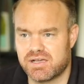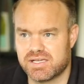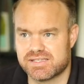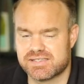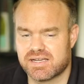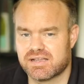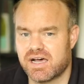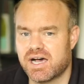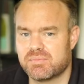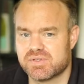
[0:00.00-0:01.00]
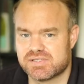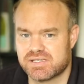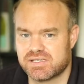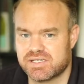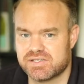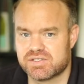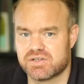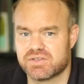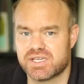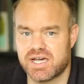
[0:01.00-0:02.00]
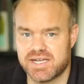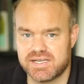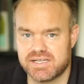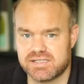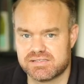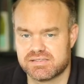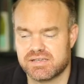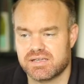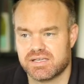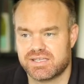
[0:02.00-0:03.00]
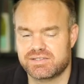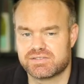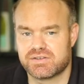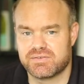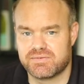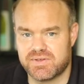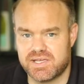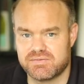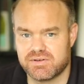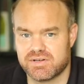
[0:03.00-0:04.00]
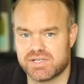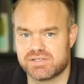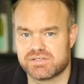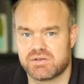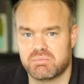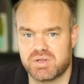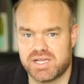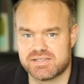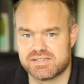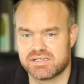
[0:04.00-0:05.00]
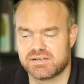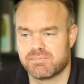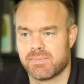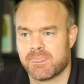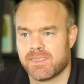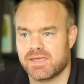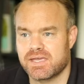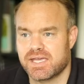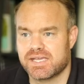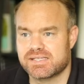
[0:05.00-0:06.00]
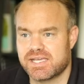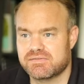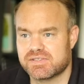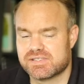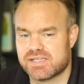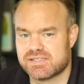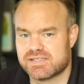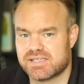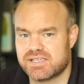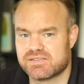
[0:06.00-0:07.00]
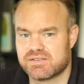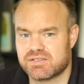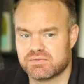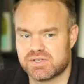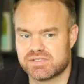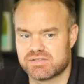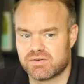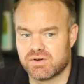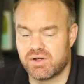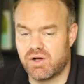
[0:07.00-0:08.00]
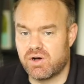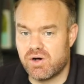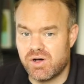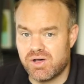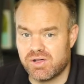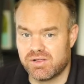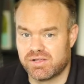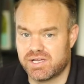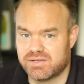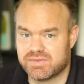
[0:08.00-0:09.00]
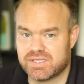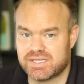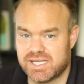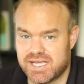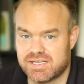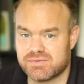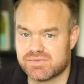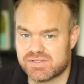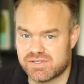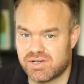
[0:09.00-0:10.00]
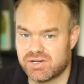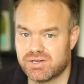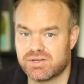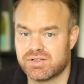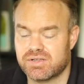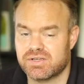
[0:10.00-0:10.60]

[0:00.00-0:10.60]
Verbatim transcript: exact opposite. He's shown kindness, he's shown favor, he's shown blessing. And David says that he's going to restore all of the land of Saul